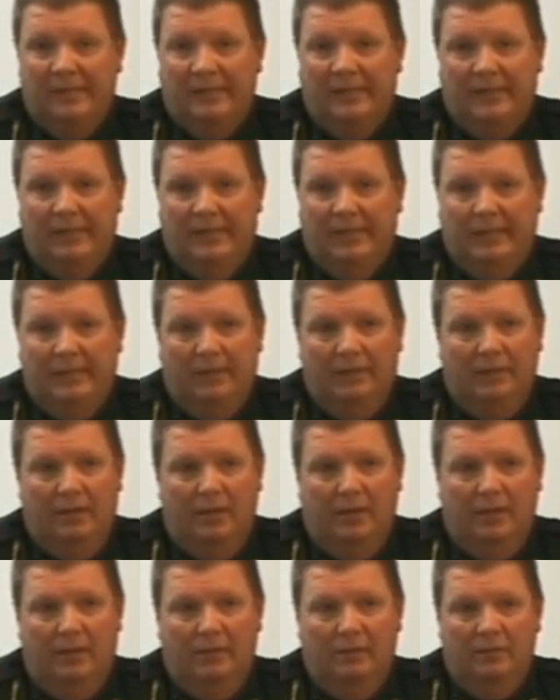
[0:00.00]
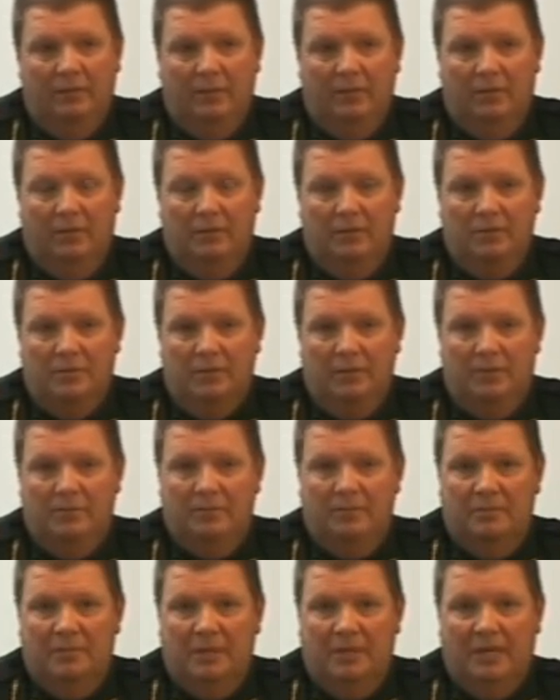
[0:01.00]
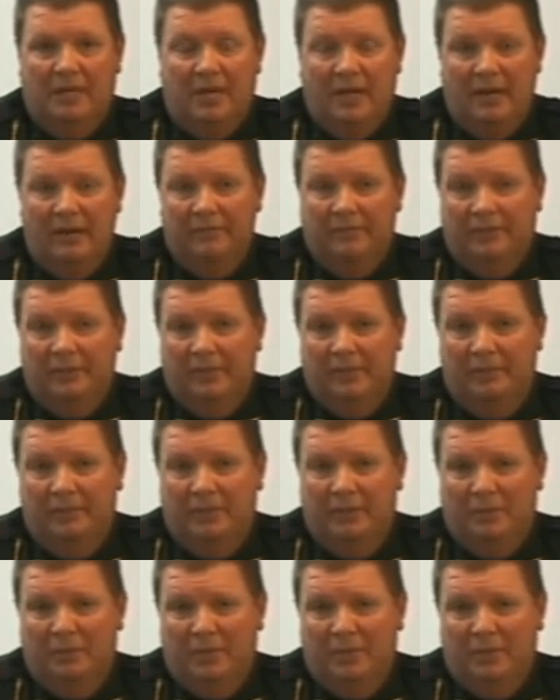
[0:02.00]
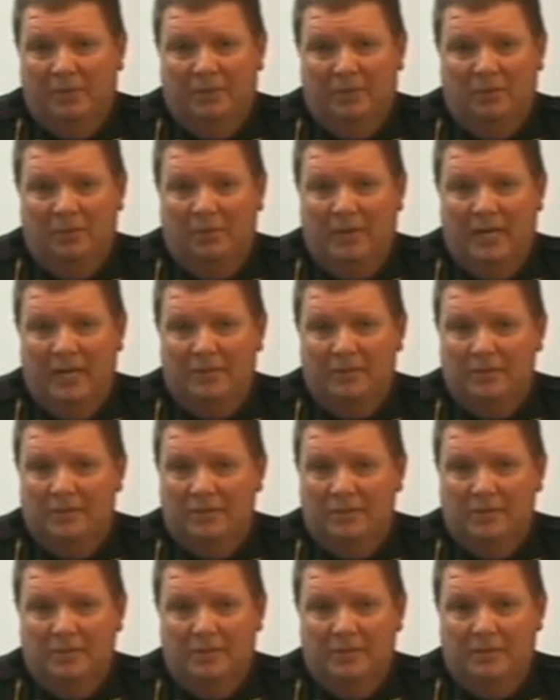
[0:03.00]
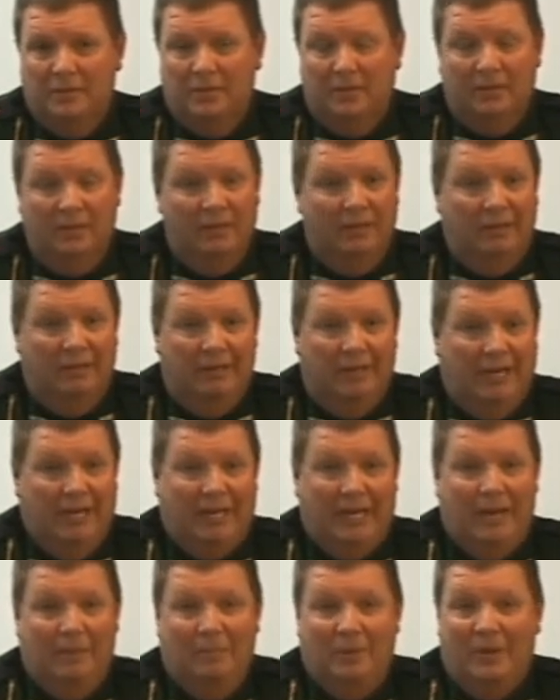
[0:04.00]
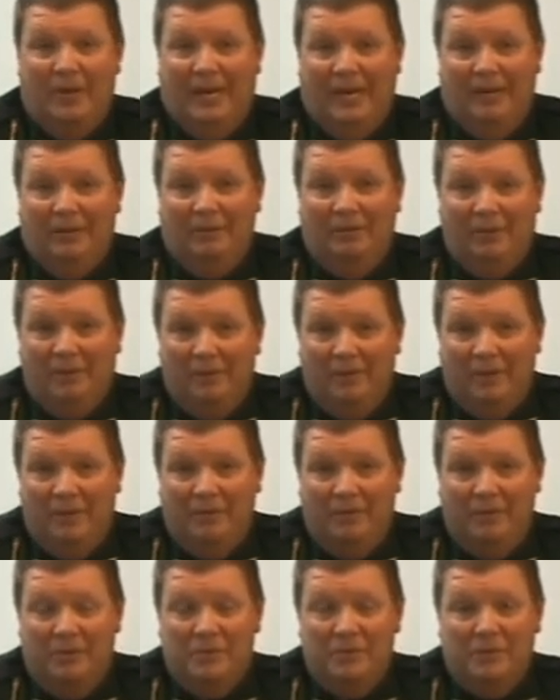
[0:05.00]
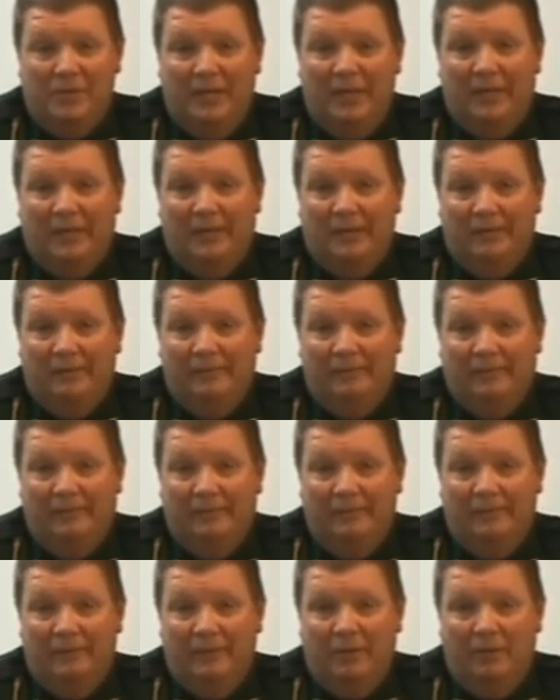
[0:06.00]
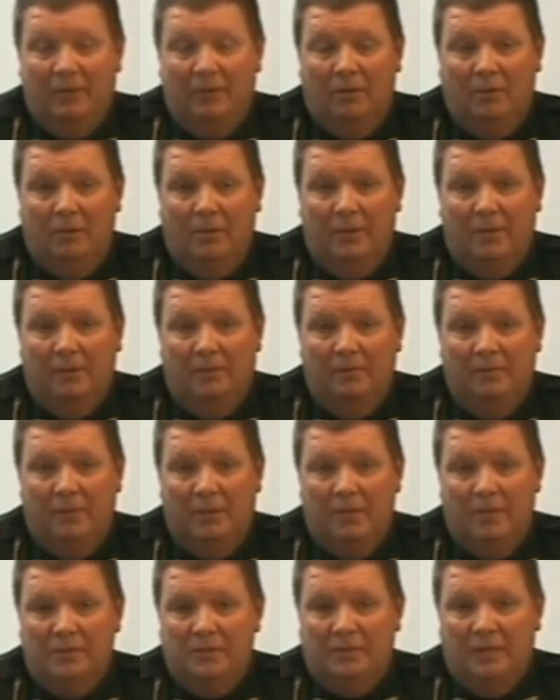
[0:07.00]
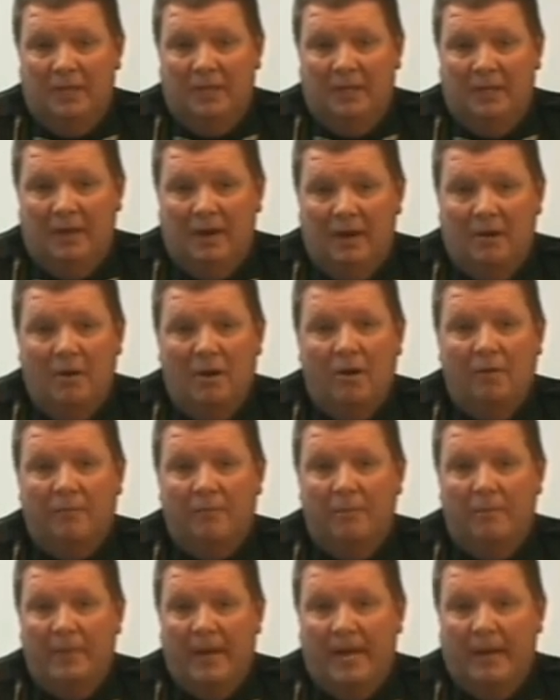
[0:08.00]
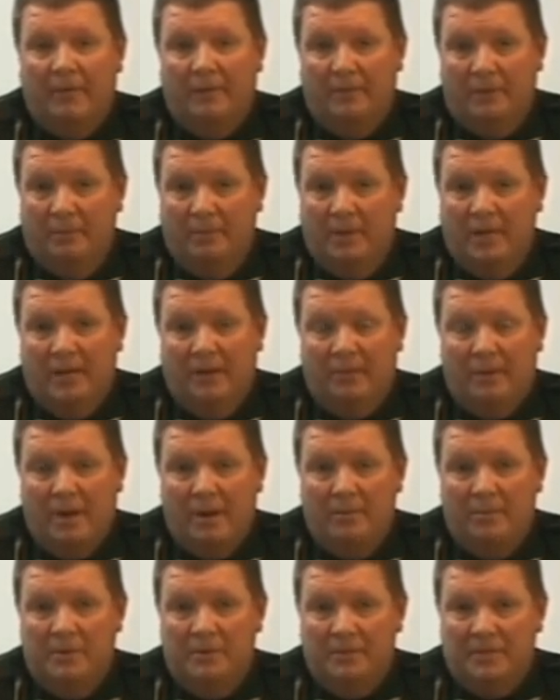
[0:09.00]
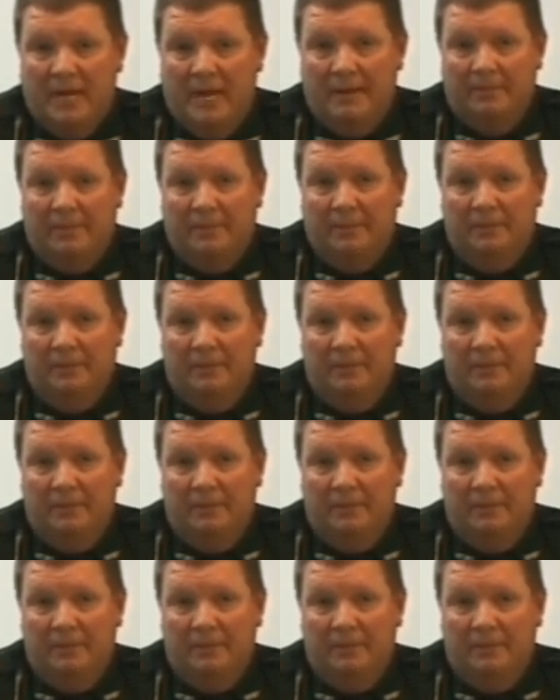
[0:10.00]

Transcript: And there seems to be a conflict between the two agencies that I can't put a handle on. I don't understand it. We extended our offer back when the bank robberies happened.